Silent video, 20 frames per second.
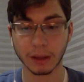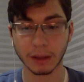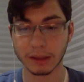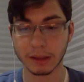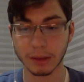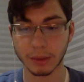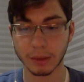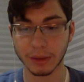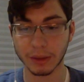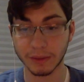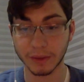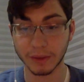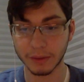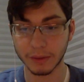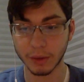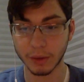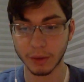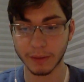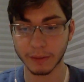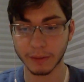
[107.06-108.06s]
So even
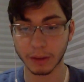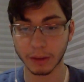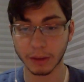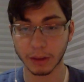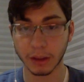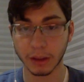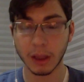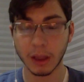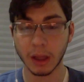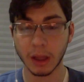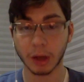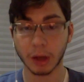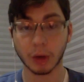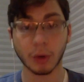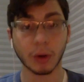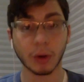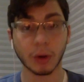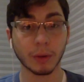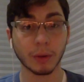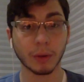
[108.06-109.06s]
if you have a
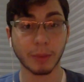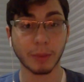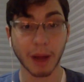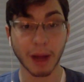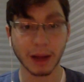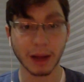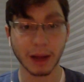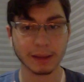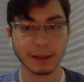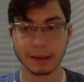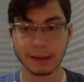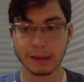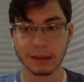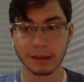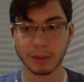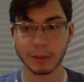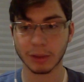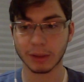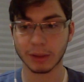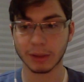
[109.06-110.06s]
Agora with Box and
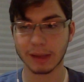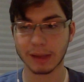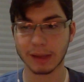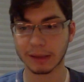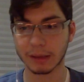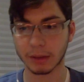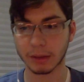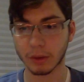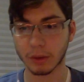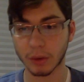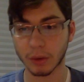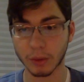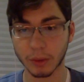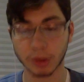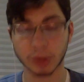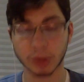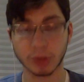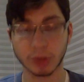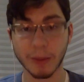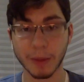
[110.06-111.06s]
someone else has an Agora
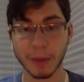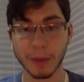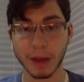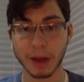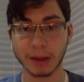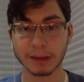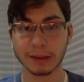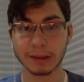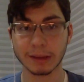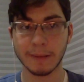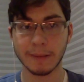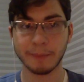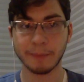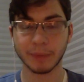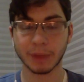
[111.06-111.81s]
with Dropbox,